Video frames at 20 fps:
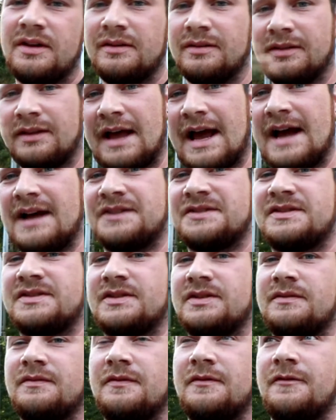last
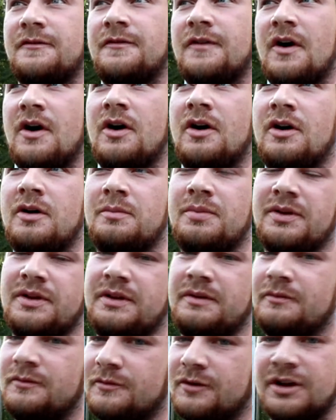fall, but
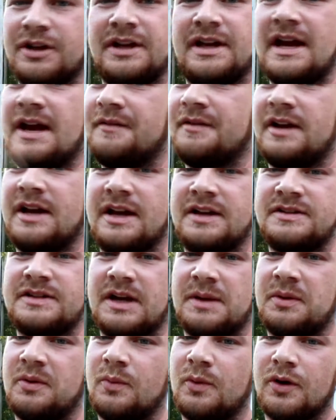really haven't had
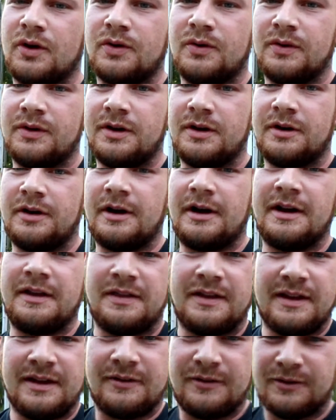time to work on it or
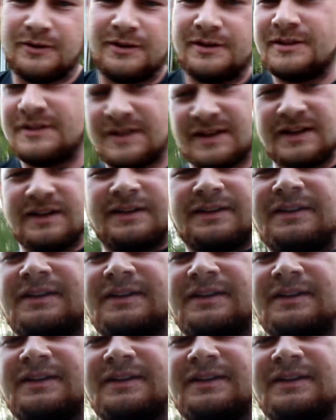anything. Hold on a sec.